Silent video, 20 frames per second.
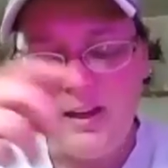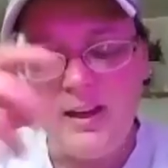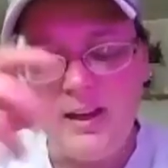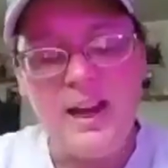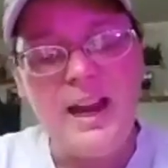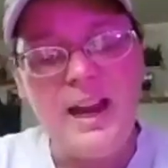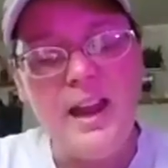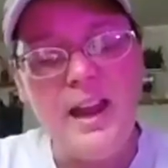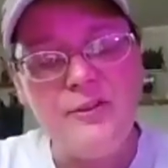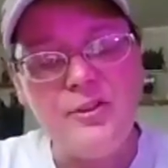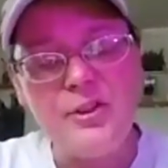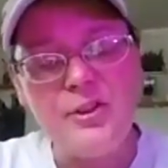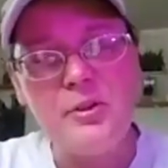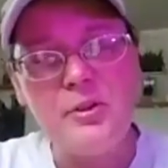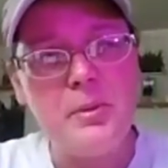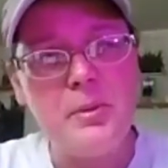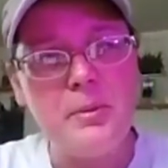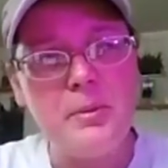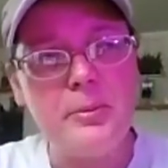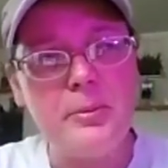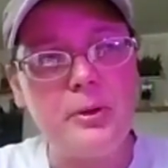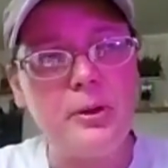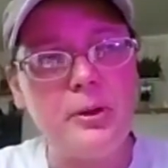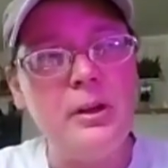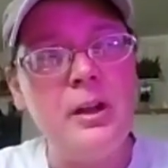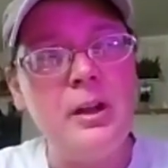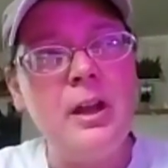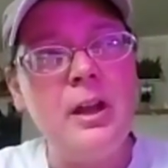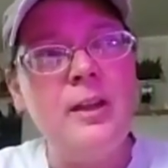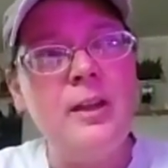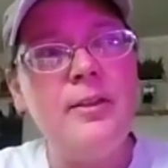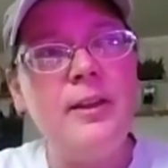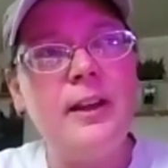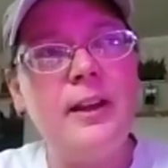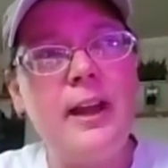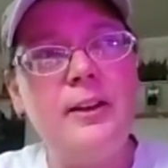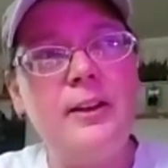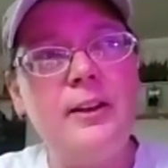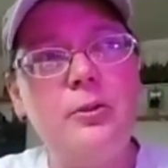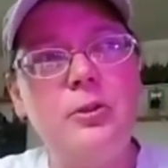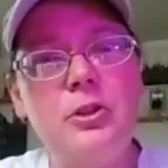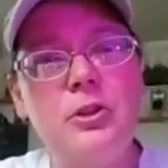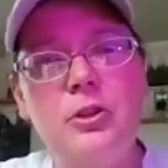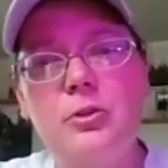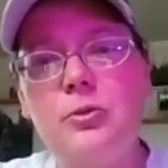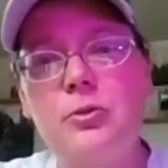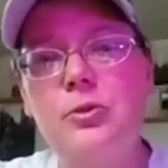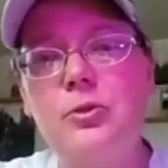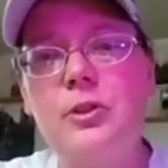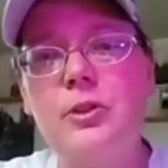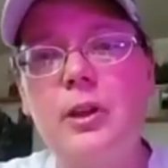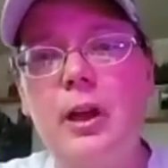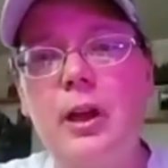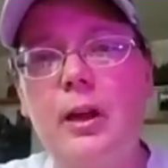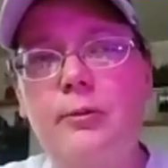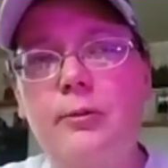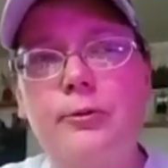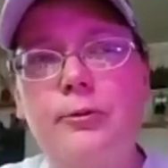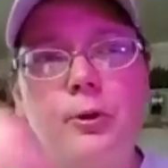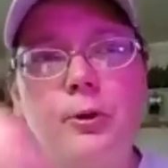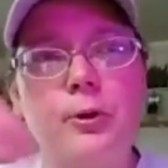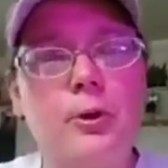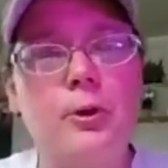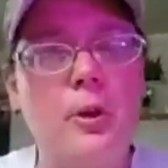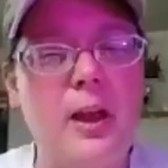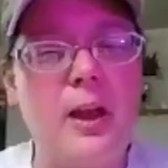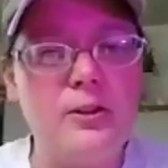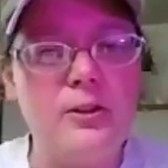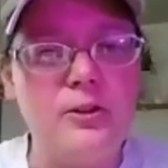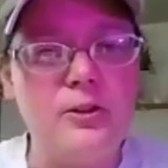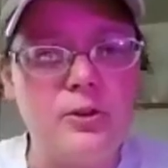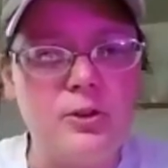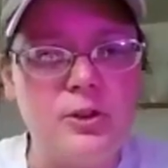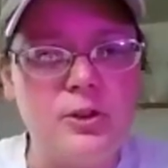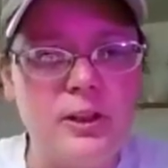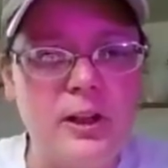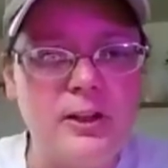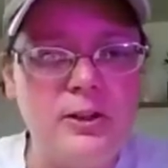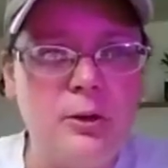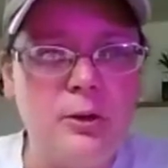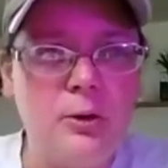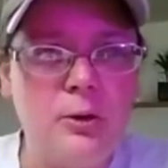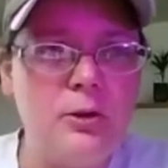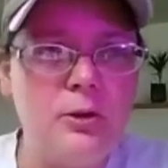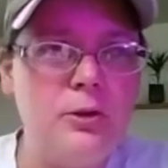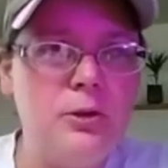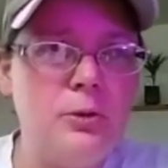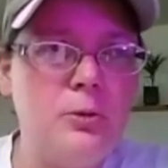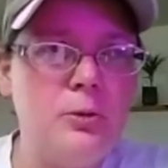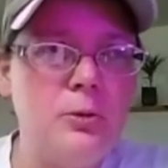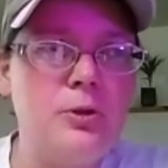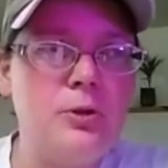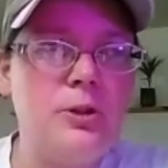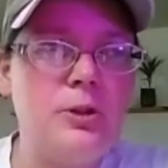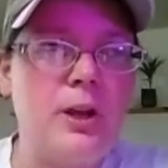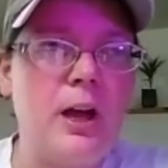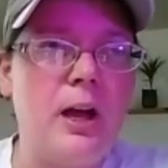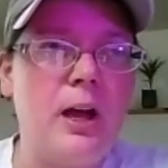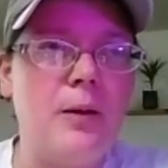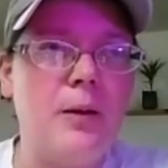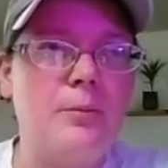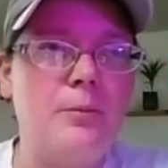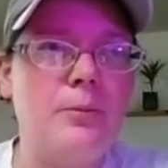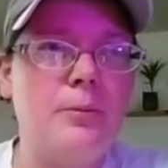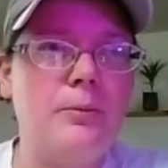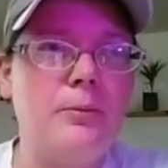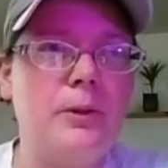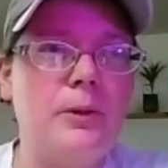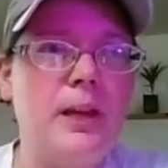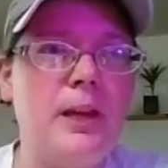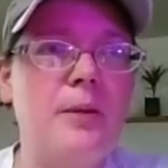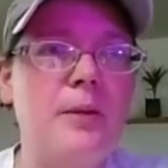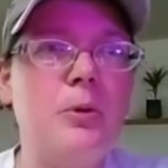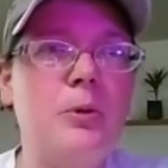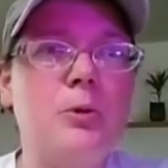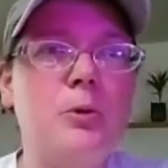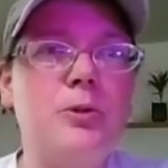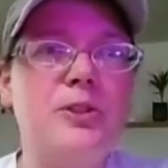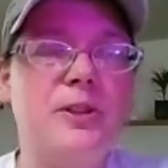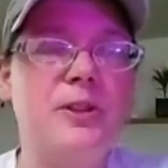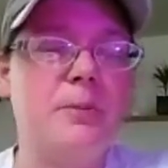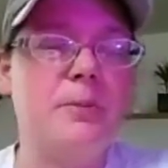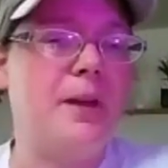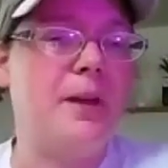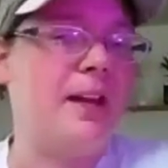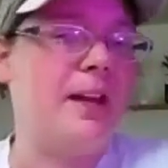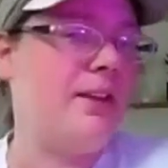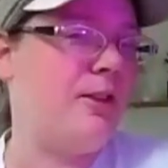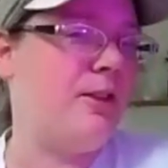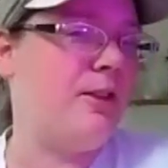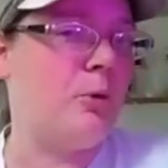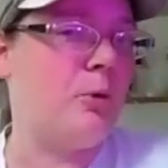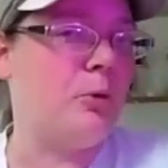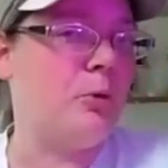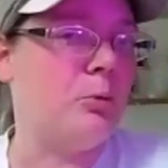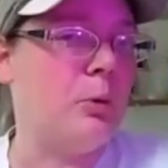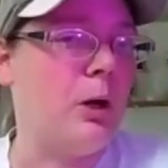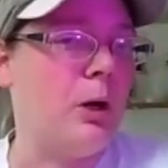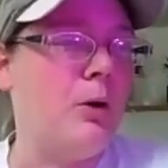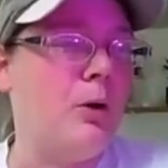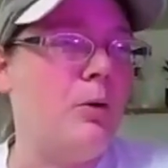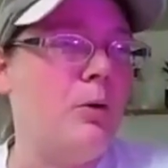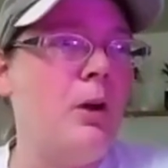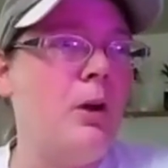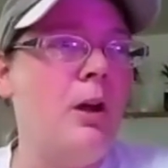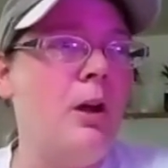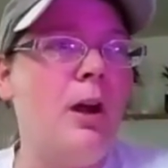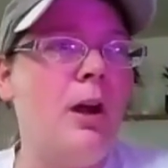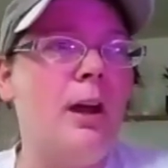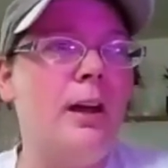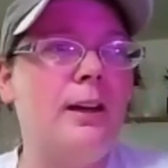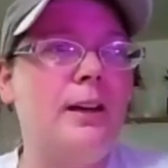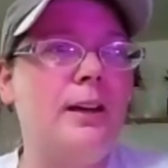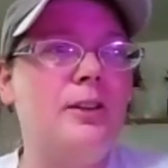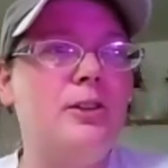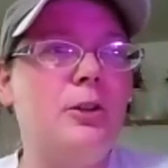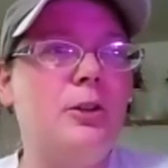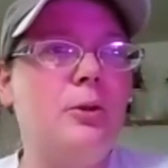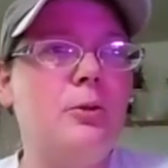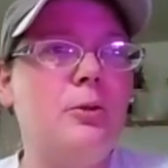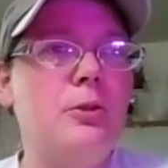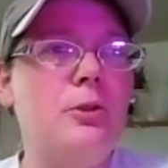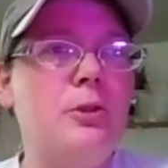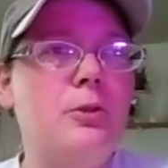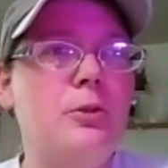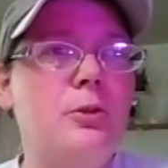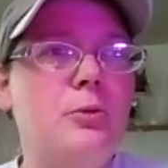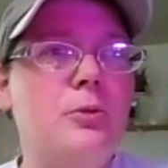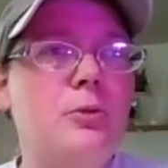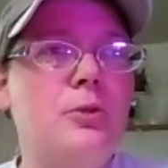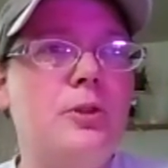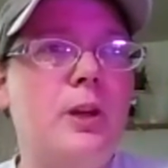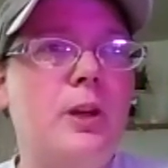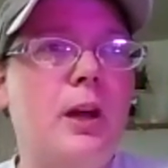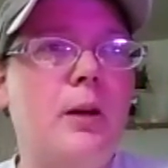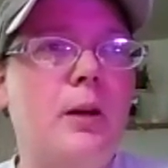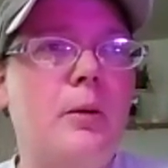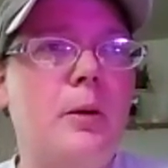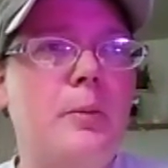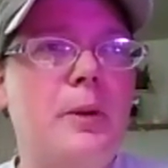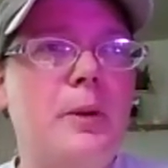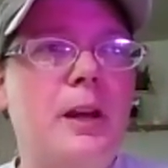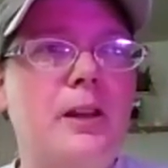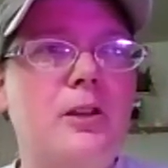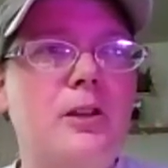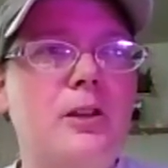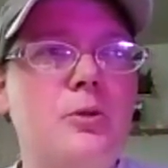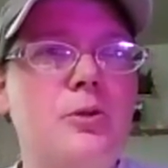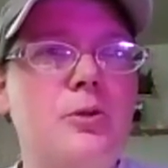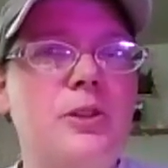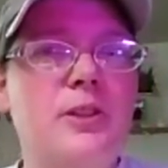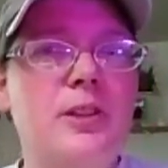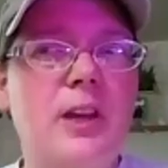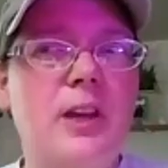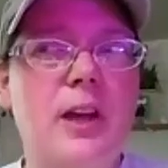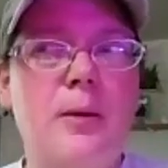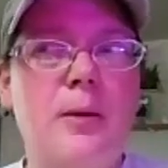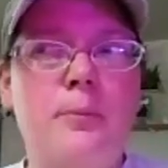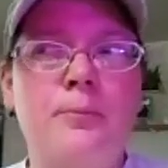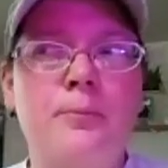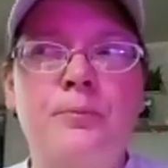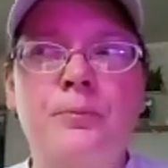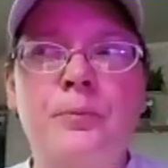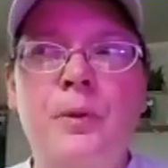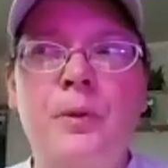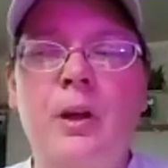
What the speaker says: And I have to remember that I don't use fertilizers and I don't use chemicals to make them grow. And I don't use, I use some